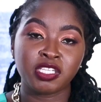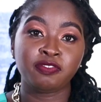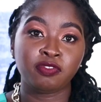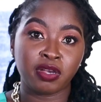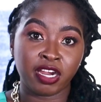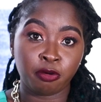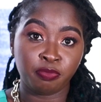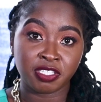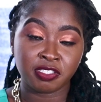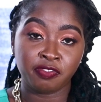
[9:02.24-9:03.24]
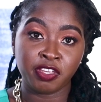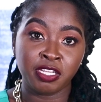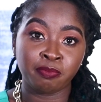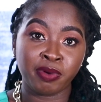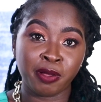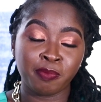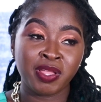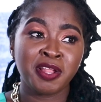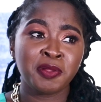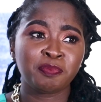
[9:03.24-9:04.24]
If you are a breastfeeding mom,
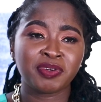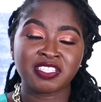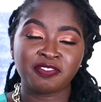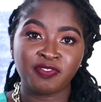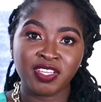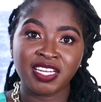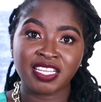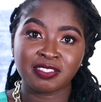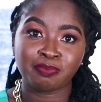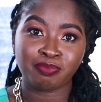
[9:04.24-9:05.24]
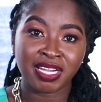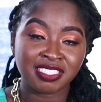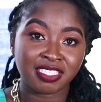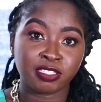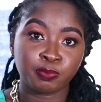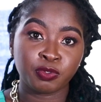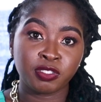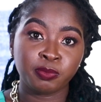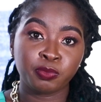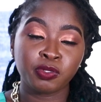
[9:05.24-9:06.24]
breastfeed as much as
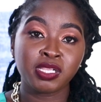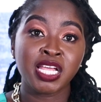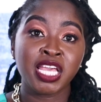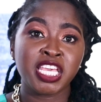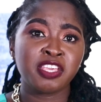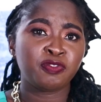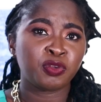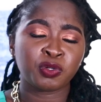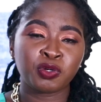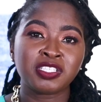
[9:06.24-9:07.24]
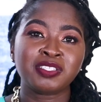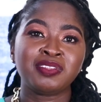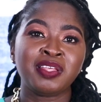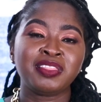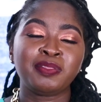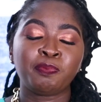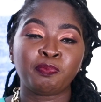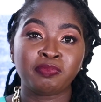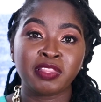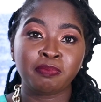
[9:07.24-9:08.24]
possible. If you're not,
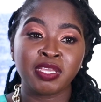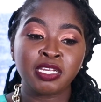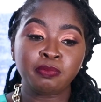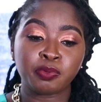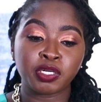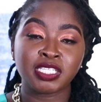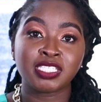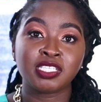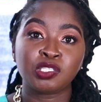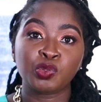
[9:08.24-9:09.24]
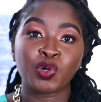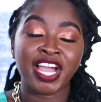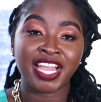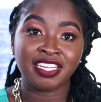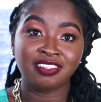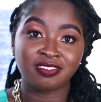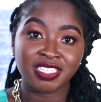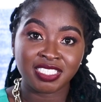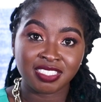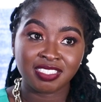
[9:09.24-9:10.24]
the main point is to
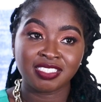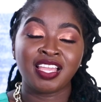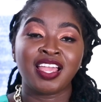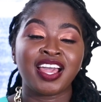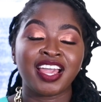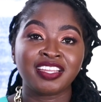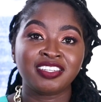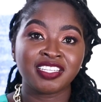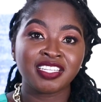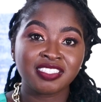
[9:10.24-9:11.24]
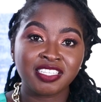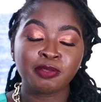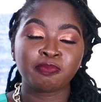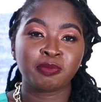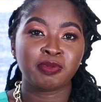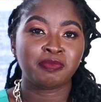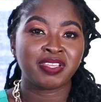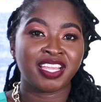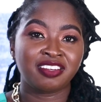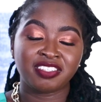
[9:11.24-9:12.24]
hydrate. Keep the baby
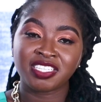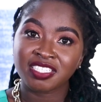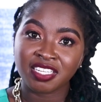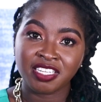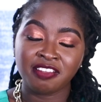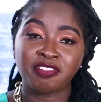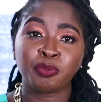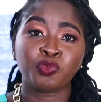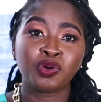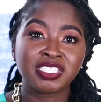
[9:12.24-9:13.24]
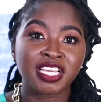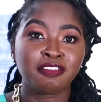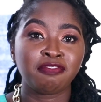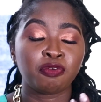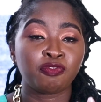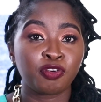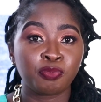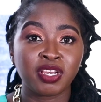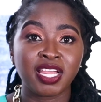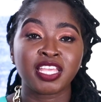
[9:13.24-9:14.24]
hydrated, give them water. If they're on
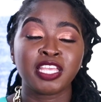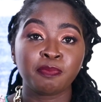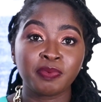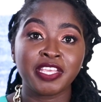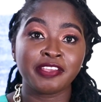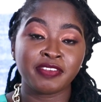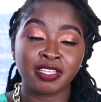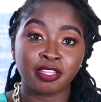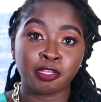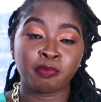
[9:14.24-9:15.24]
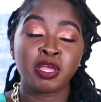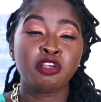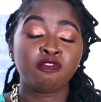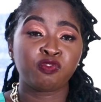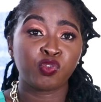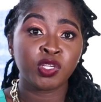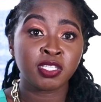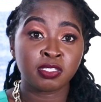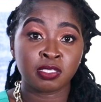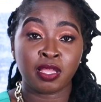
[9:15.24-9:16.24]
formula, keep giving them.
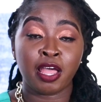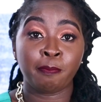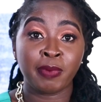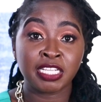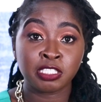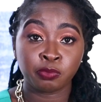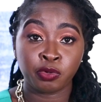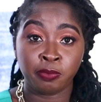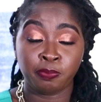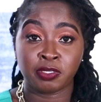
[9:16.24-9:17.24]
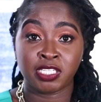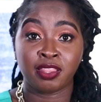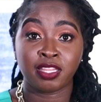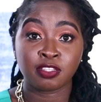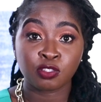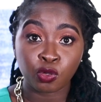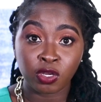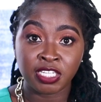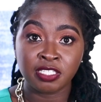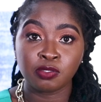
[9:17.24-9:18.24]
Fluids are much more important than
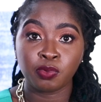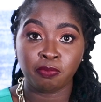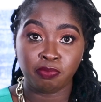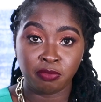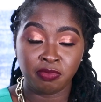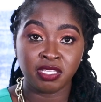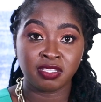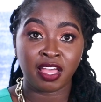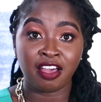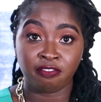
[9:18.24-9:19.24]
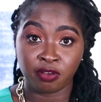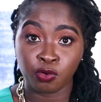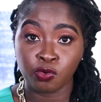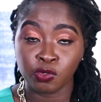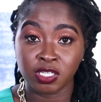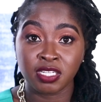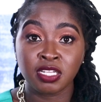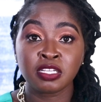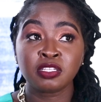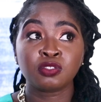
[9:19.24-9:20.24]
solids when babies have a cold.
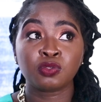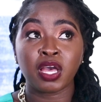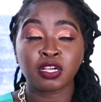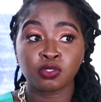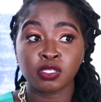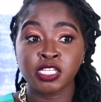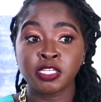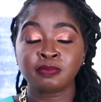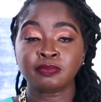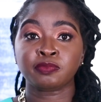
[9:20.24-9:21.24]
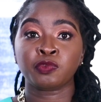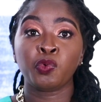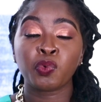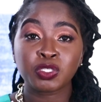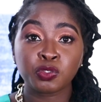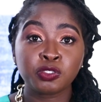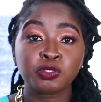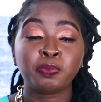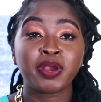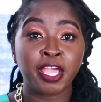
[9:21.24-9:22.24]
So actually, we were told
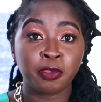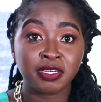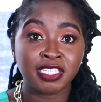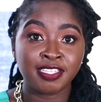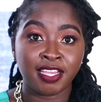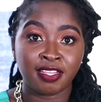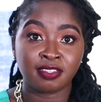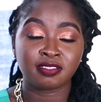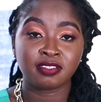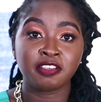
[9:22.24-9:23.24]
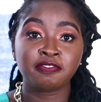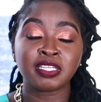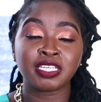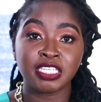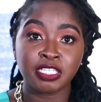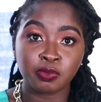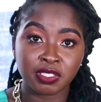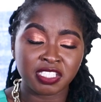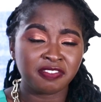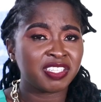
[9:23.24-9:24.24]
to prioritize giving
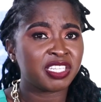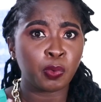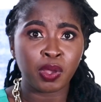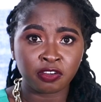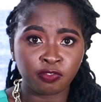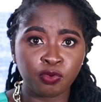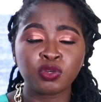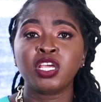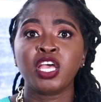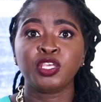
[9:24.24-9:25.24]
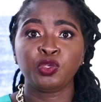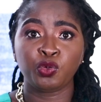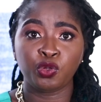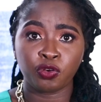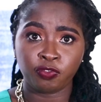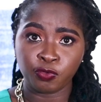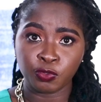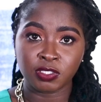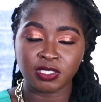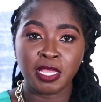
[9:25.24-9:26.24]
liquids. If you didn't want food, you don't
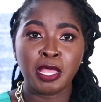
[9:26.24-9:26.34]
force.